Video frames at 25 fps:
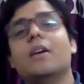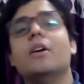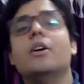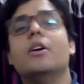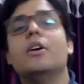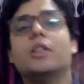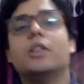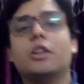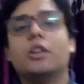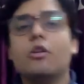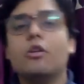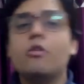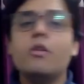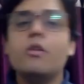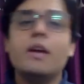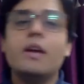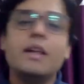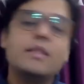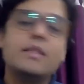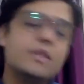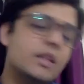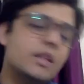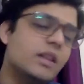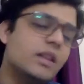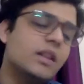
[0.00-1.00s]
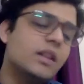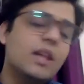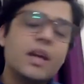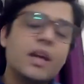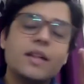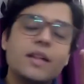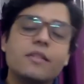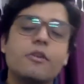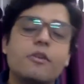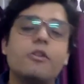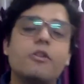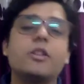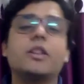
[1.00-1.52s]
So in this case
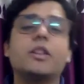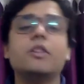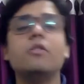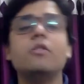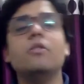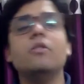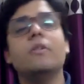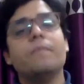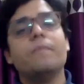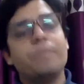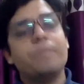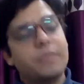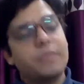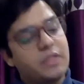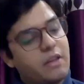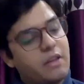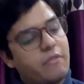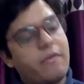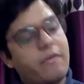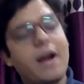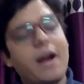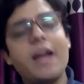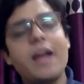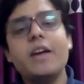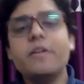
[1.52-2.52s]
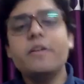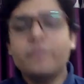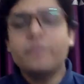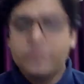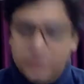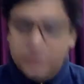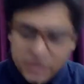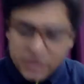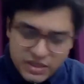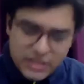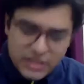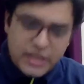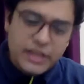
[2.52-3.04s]
also, the wife
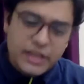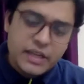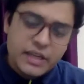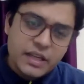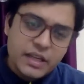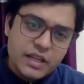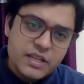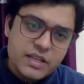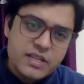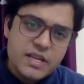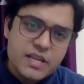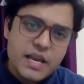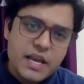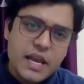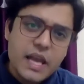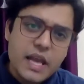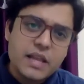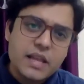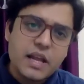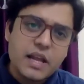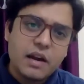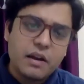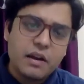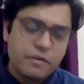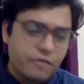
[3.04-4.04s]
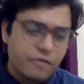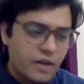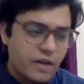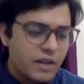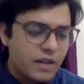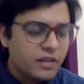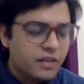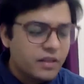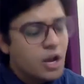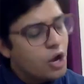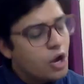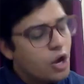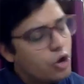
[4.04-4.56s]
C is taking the defense.
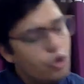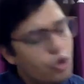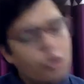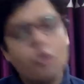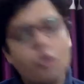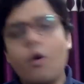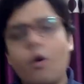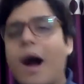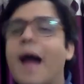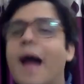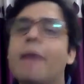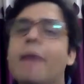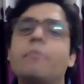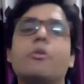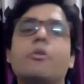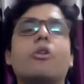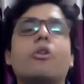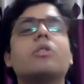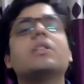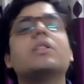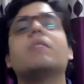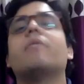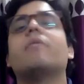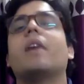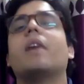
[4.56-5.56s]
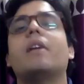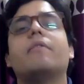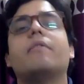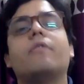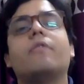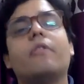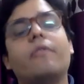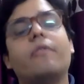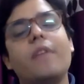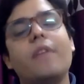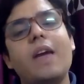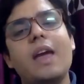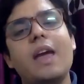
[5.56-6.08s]
No, I am not the wife of
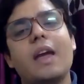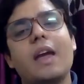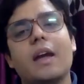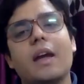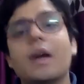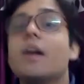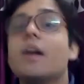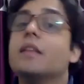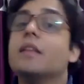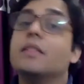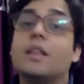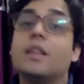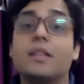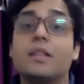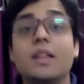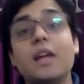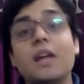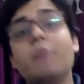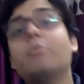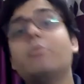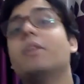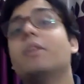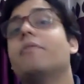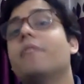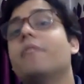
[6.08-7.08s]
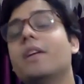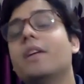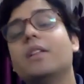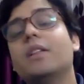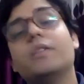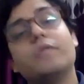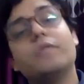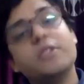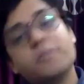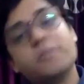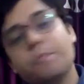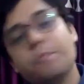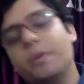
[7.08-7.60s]
A. The same defense
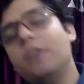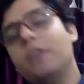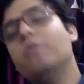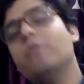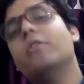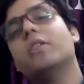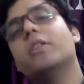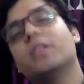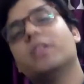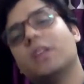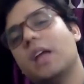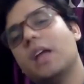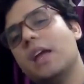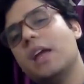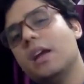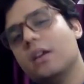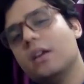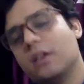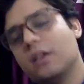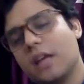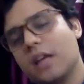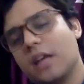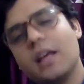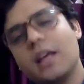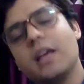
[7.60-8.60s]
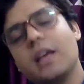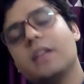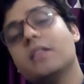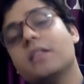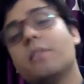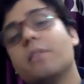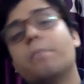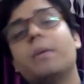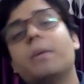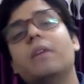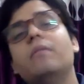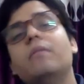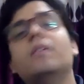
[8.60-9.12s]
which B was saying, taking in the
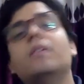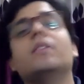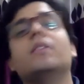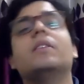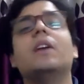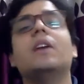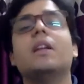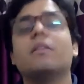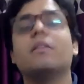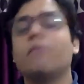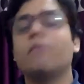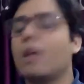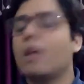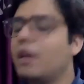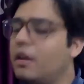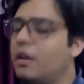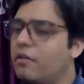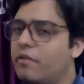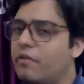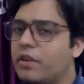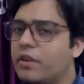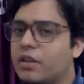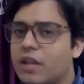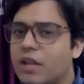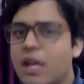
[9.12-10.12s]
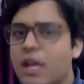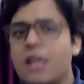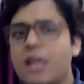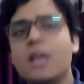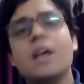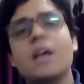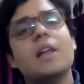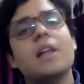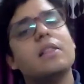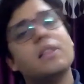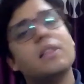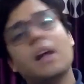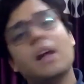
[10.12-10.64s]
previous case when he was saying
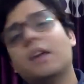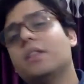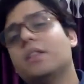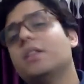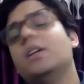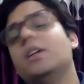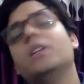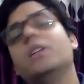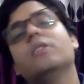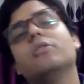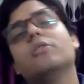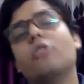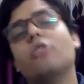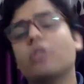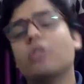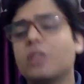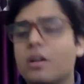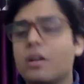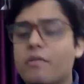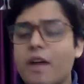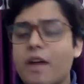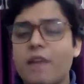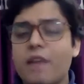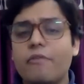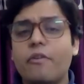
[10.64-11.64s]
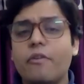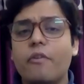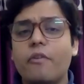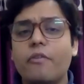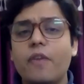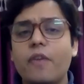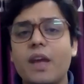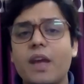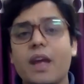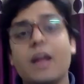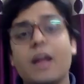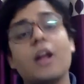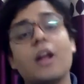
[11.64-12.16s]
that she is not the wife of
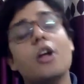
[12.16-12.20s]
A.